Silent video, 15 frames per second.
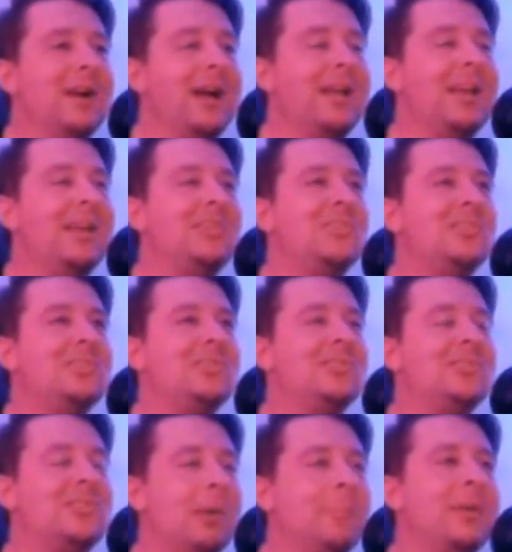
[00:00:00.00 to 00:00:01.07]
I guess
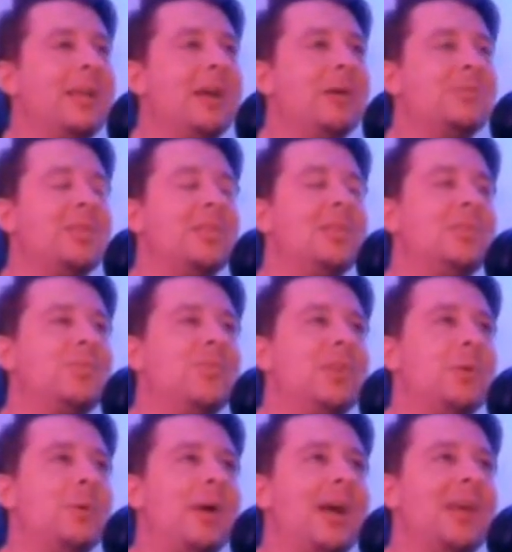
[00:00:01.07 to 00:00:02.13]
somebody else in this
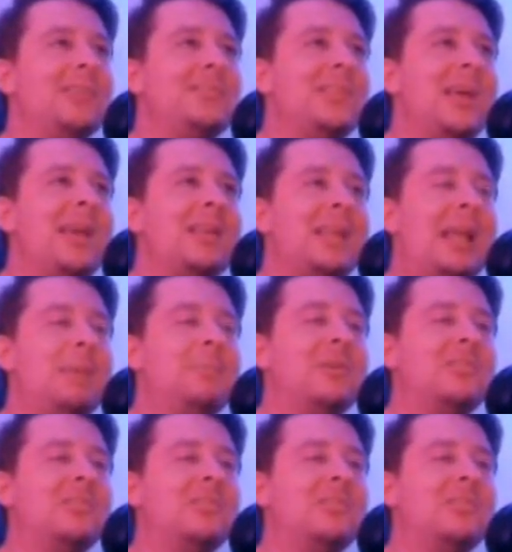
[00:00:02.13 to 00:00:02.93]
venue has that name